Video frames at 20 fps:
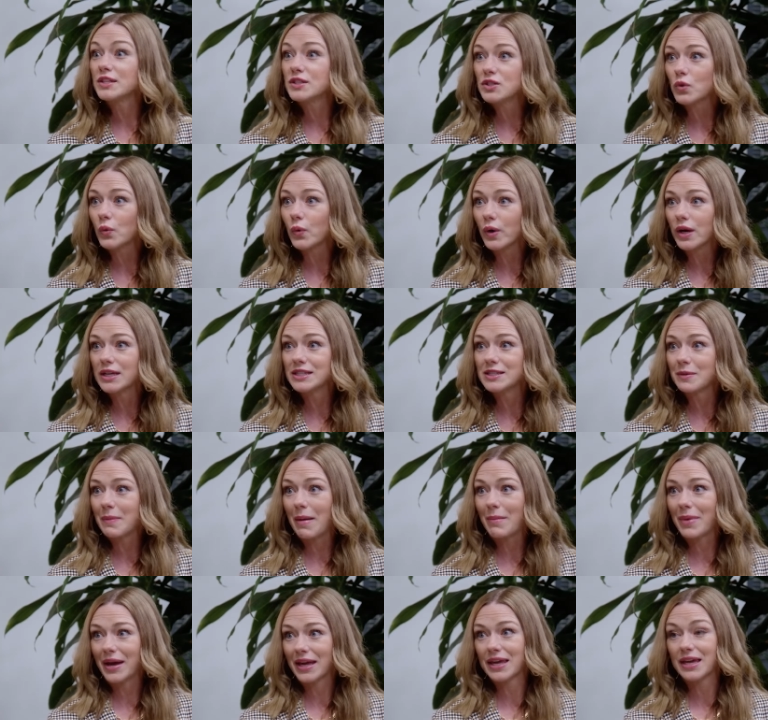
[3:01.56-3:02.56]
stories about
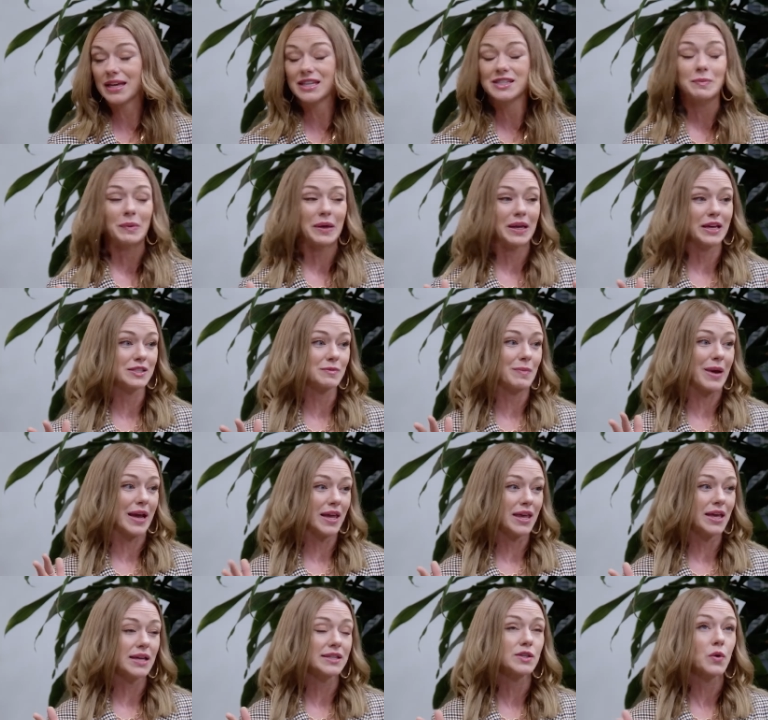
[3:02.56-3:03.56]
my kids because my
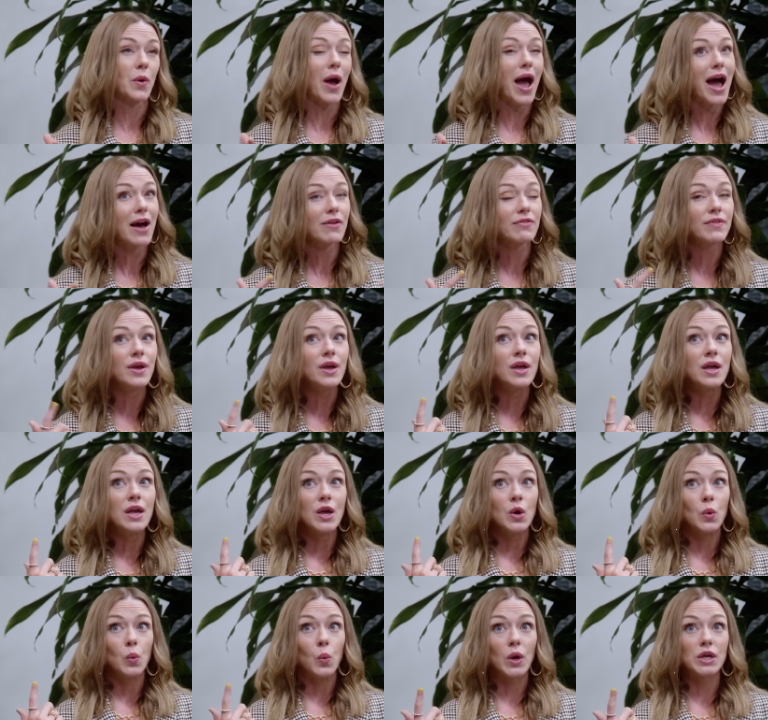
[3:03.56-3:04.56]
kids, so I have
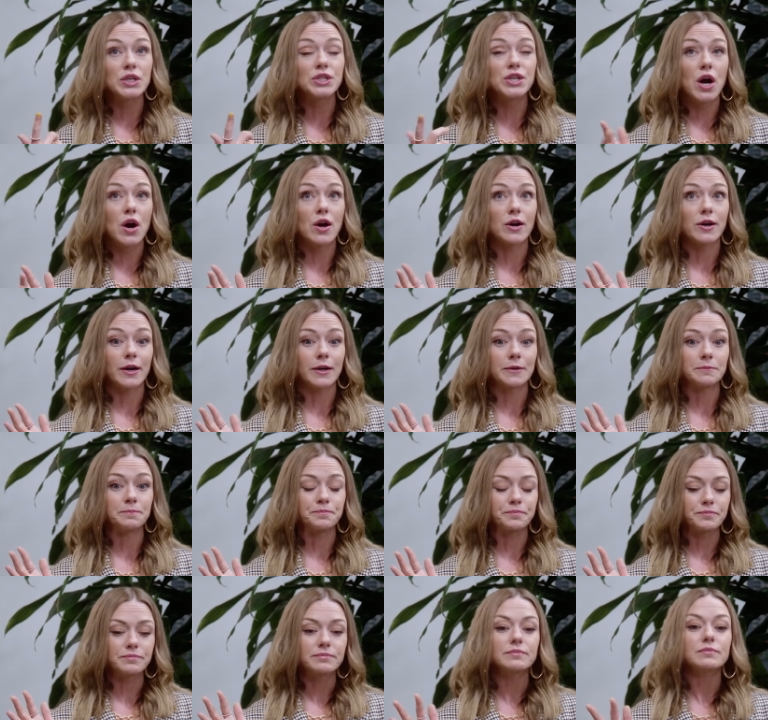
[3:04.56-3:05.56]
one
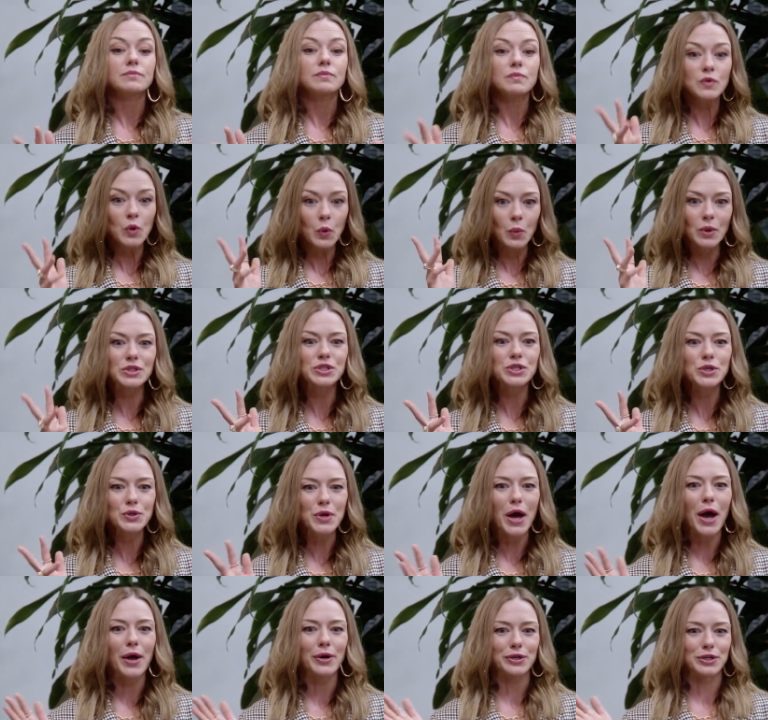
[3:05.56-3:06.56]
daughter, well, two
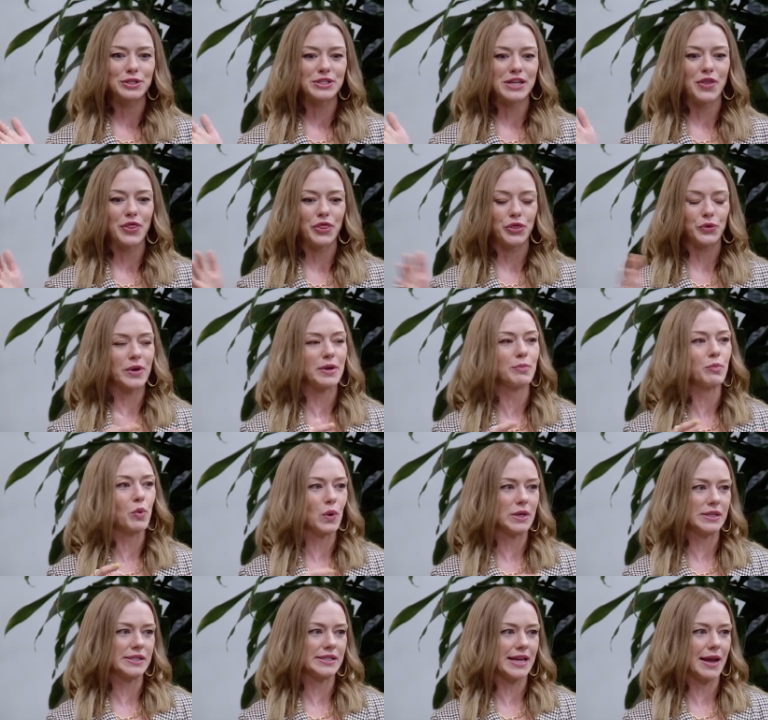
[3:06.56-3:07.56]
daughters and three
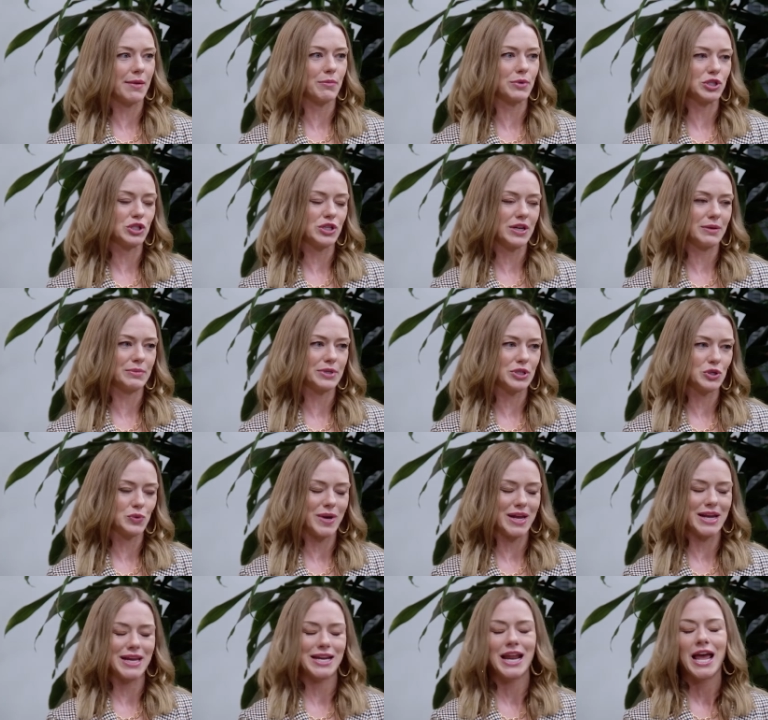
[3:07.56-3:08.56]
boys sandwiched in
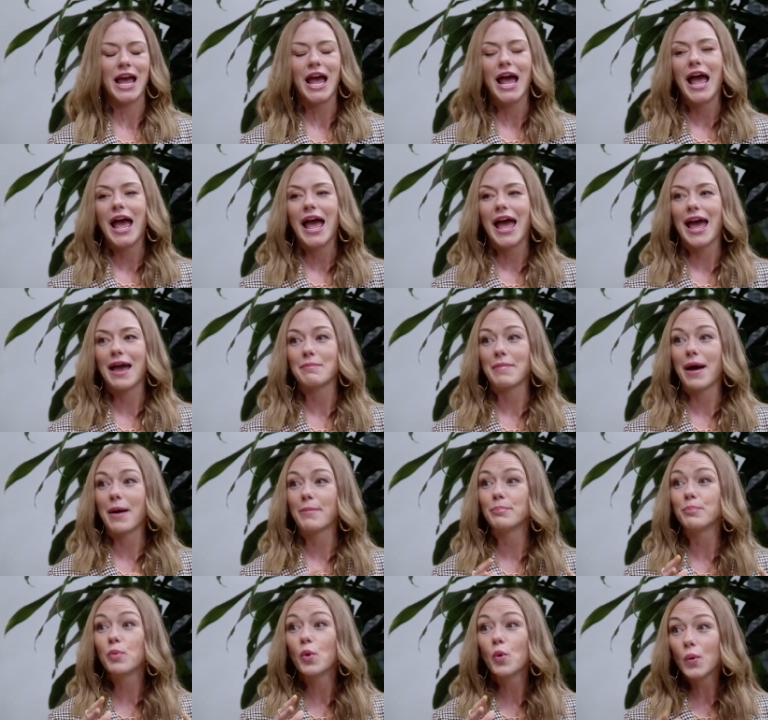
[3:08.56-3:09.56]
between. And my
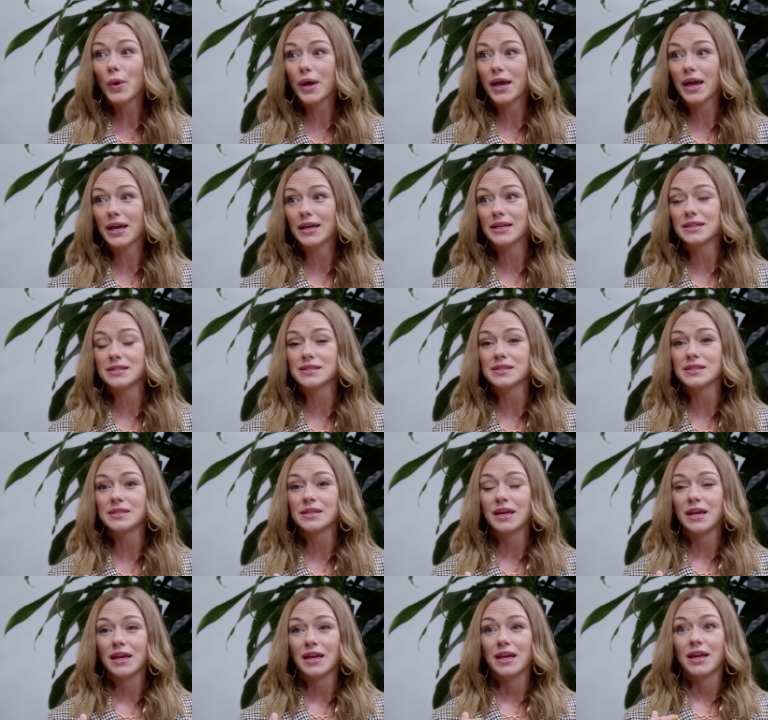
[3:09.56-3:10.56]
boys,
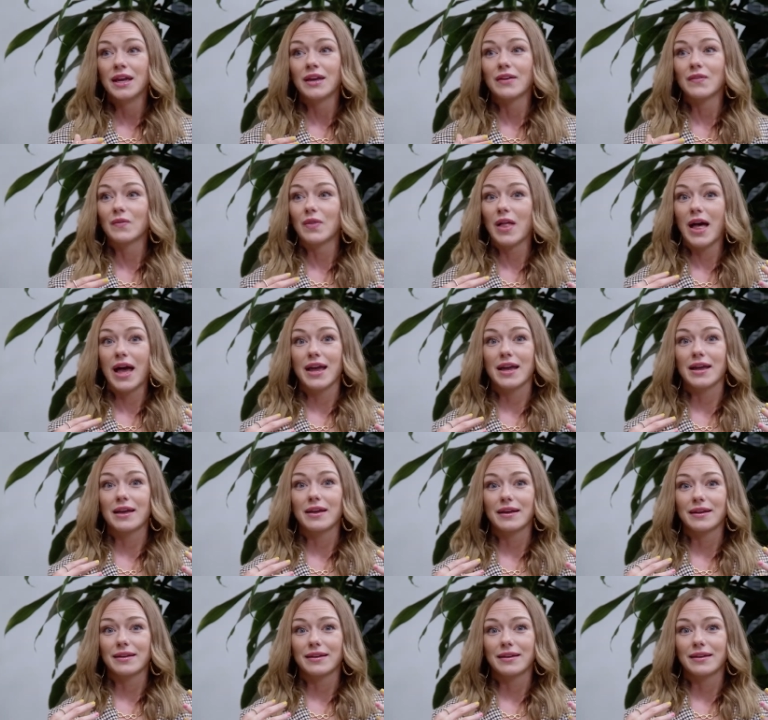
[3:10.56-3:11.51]
like,